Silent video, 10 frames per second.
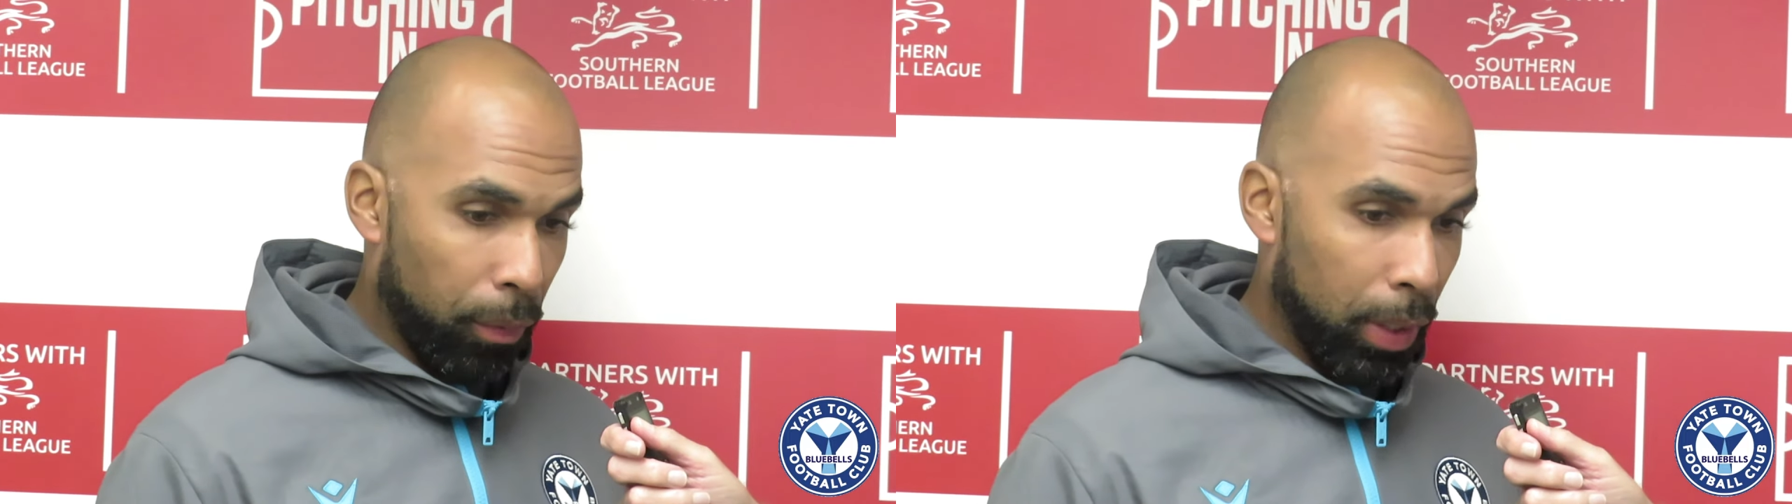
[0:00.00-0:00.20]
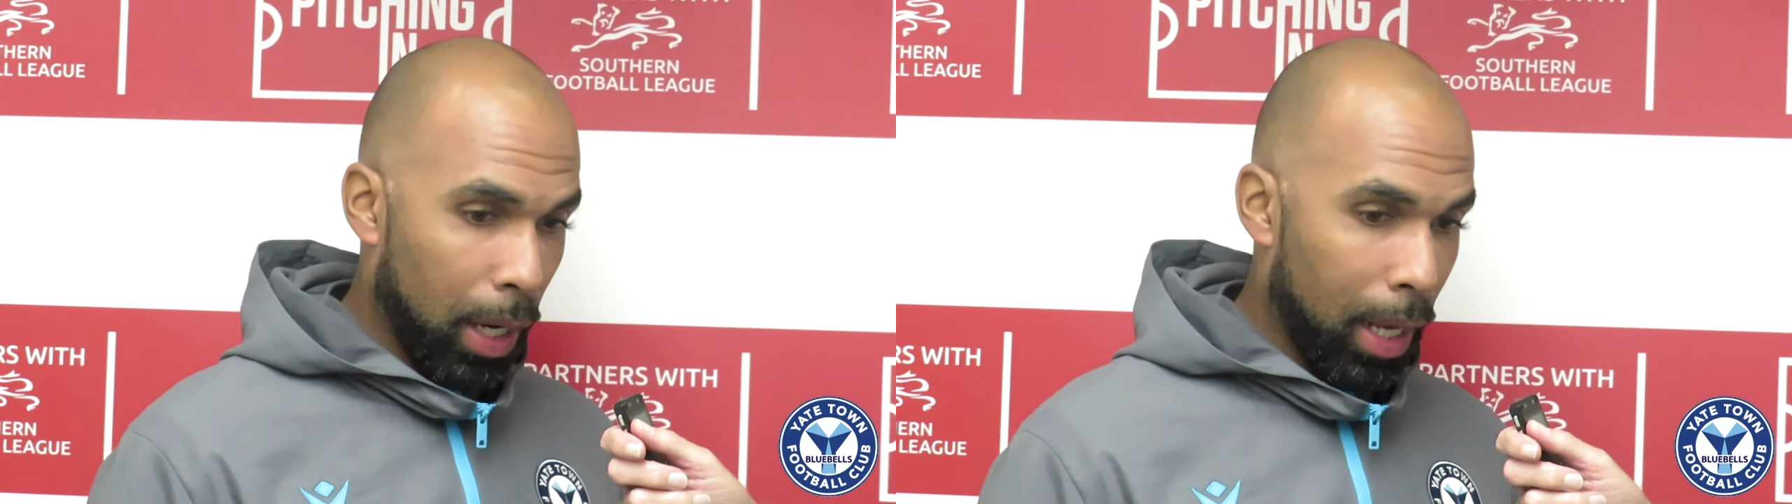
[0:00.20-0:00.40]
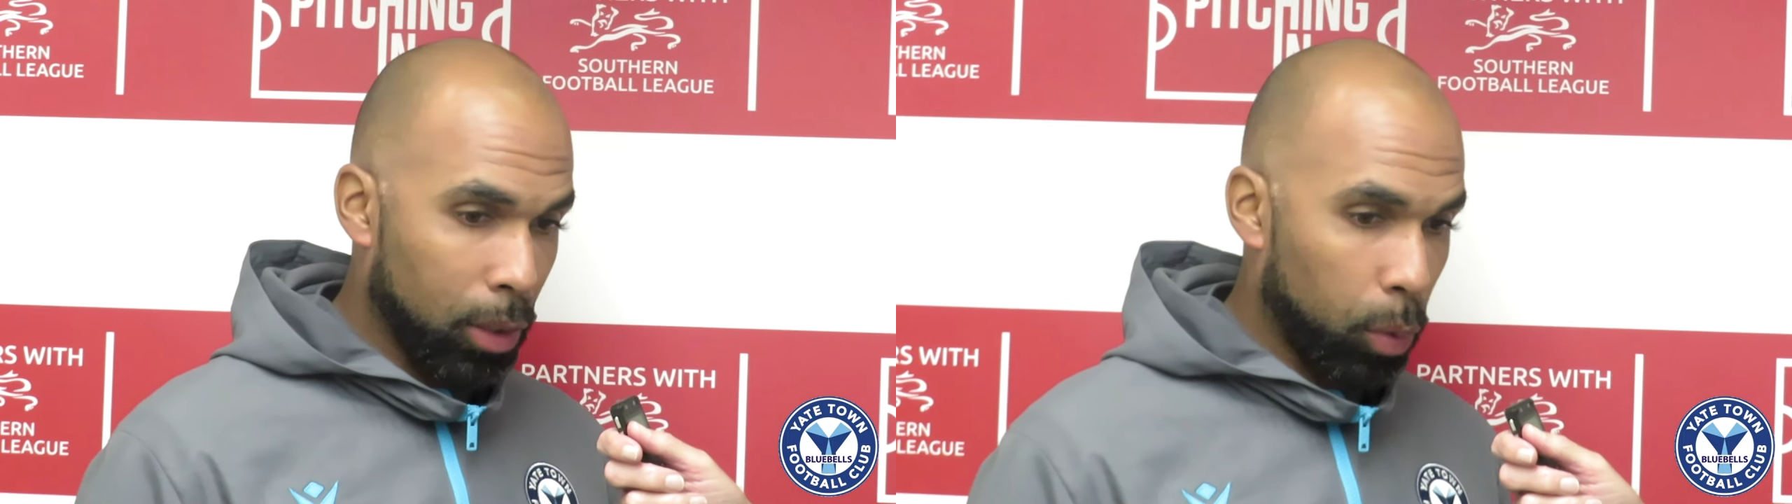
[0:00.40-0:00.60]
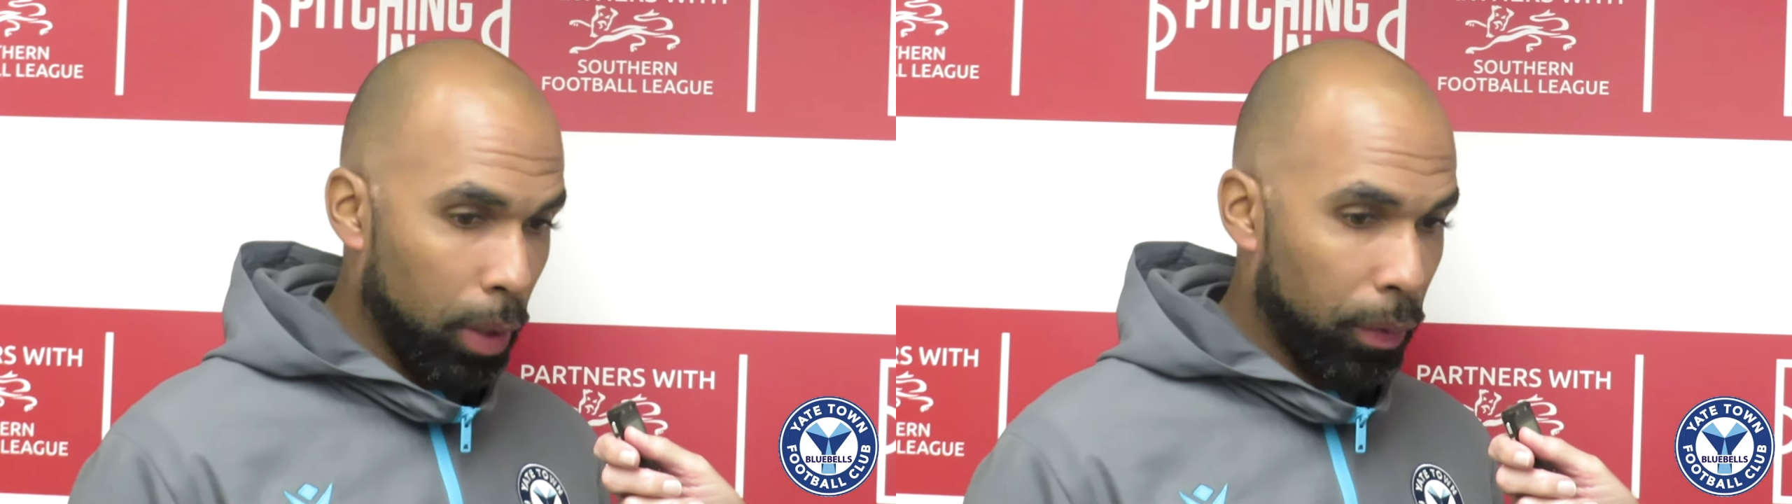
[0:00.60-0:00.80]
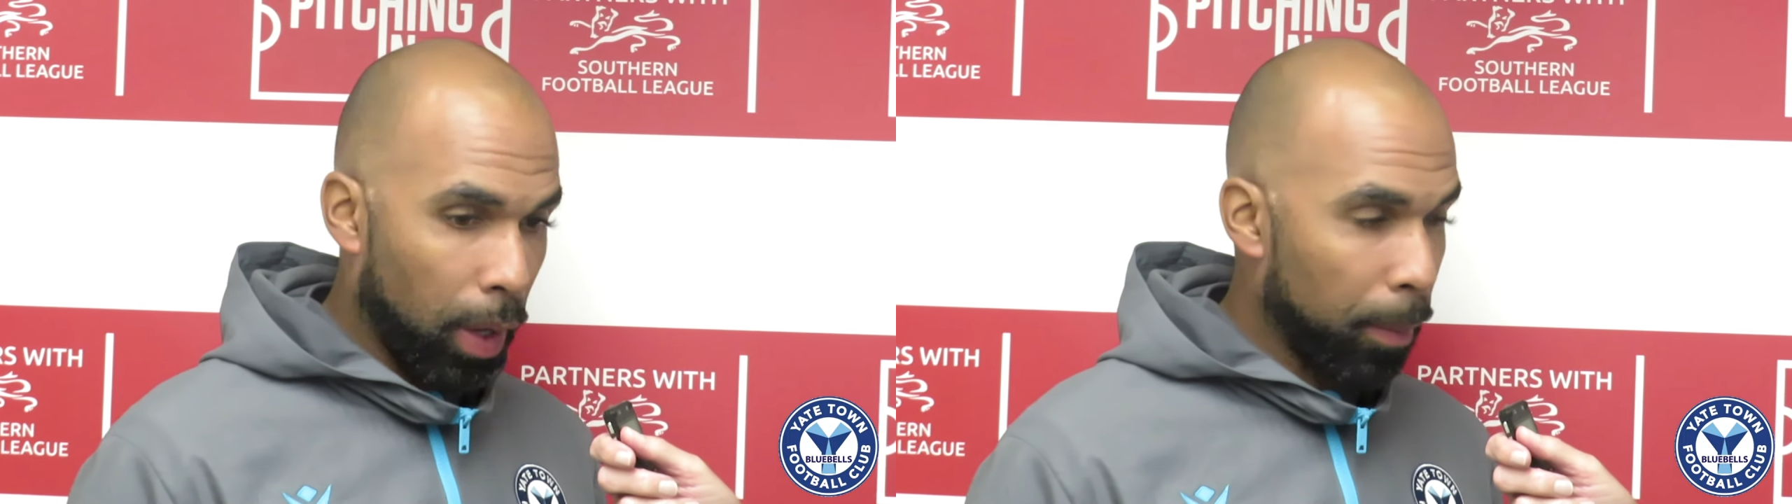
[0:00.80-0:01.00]
I think the last
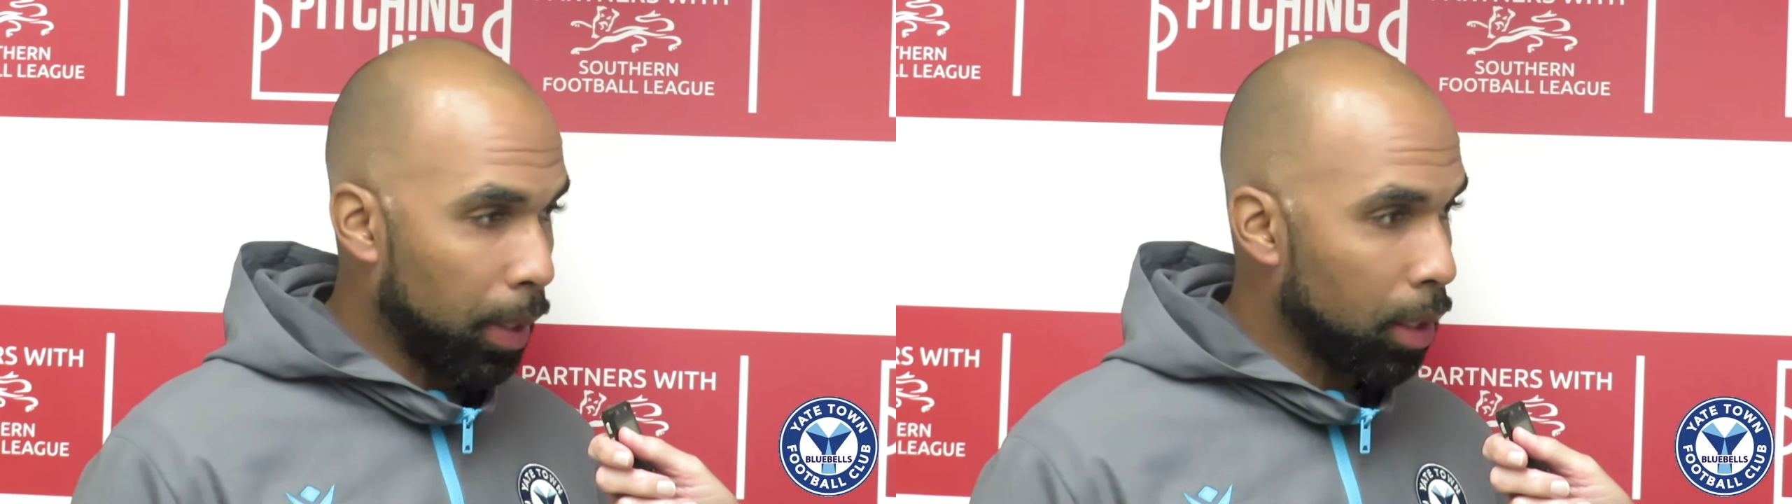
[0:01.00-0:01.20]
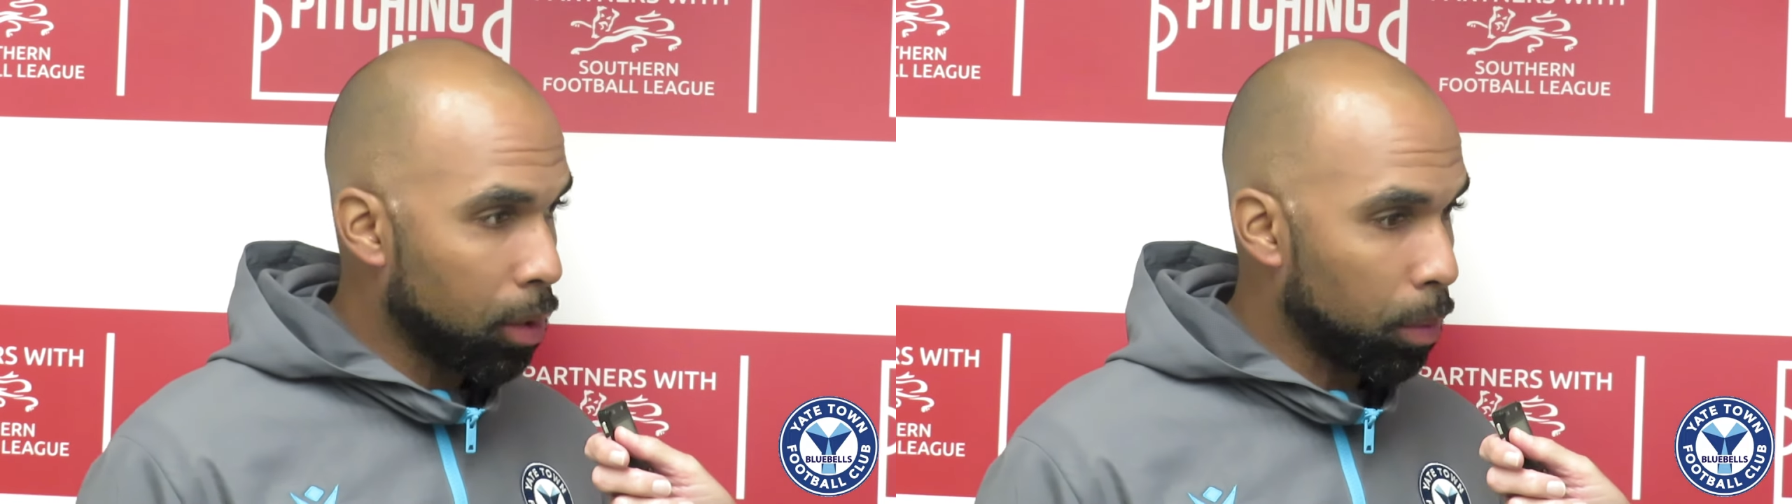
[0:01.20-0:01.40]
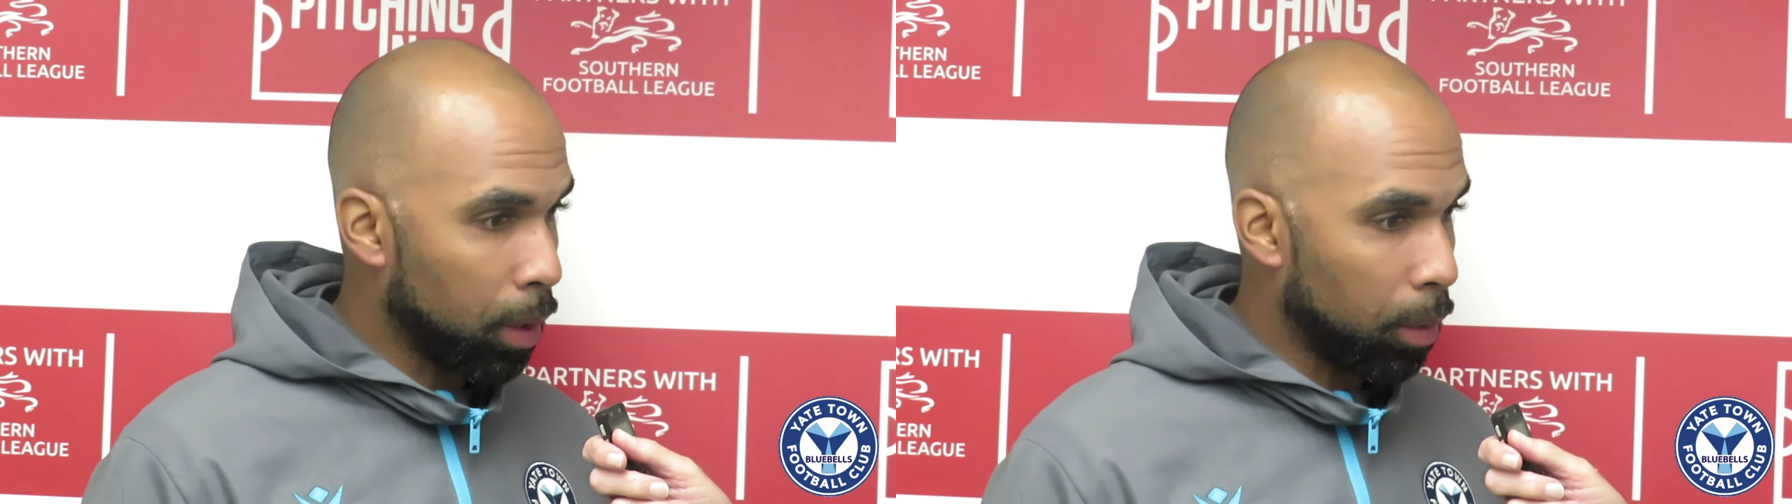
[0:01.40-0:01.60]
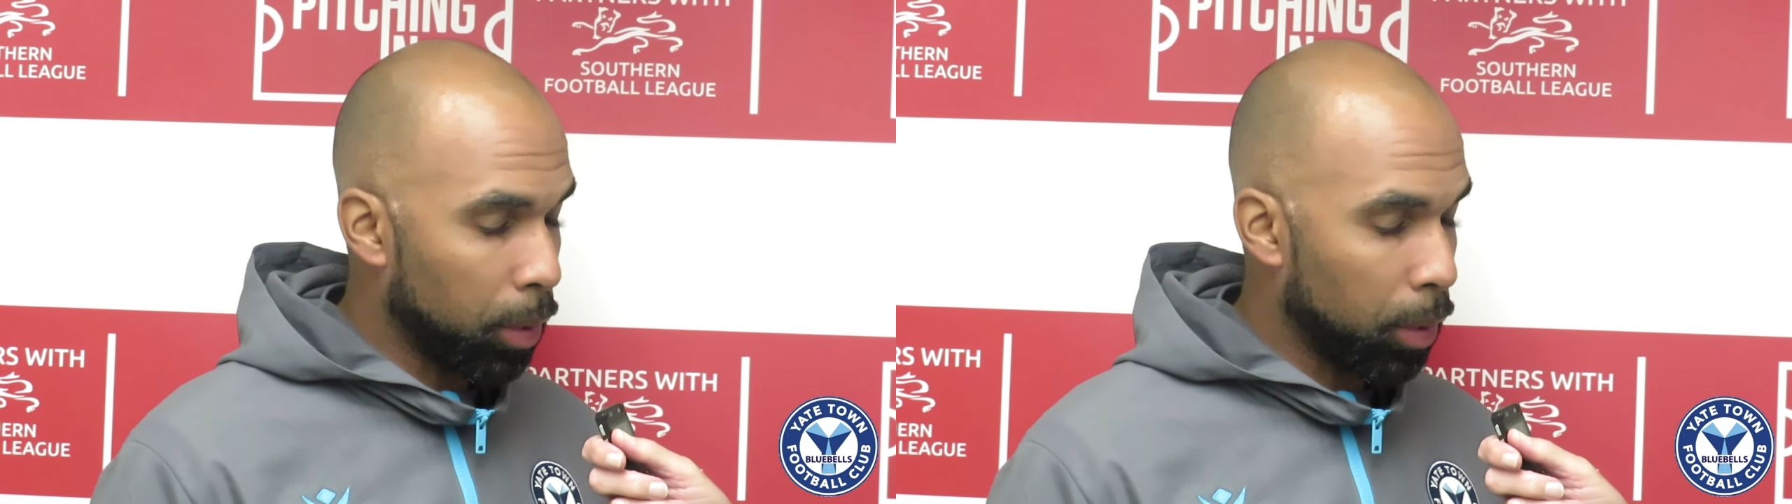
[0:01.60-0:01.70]
25 minutes we,